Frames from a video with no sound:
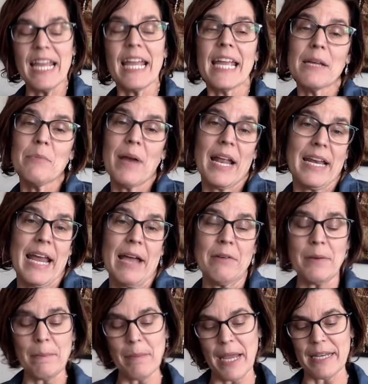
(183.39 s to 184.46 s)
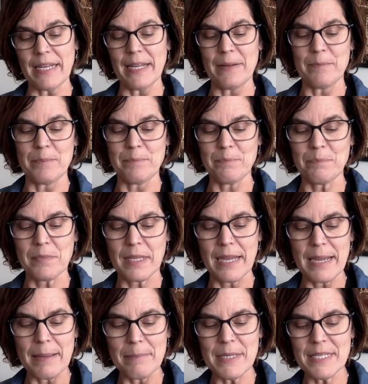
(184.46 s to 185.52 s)
He ran out of money.
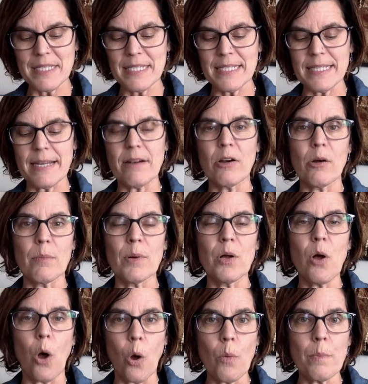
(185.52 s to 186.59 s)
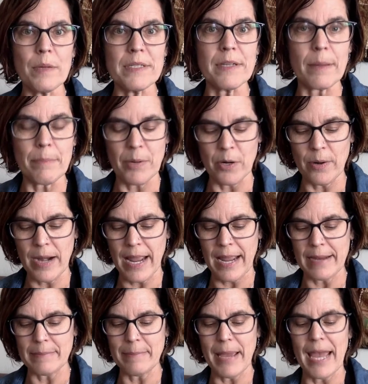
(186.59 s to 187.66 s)
Mrs. Arable opened up her
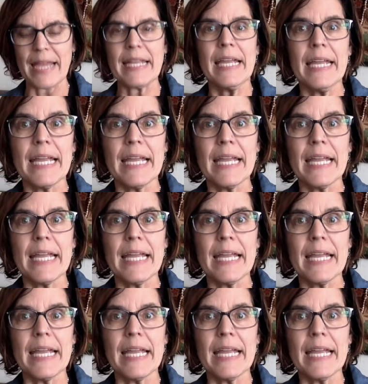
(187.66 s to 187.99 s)
handbag.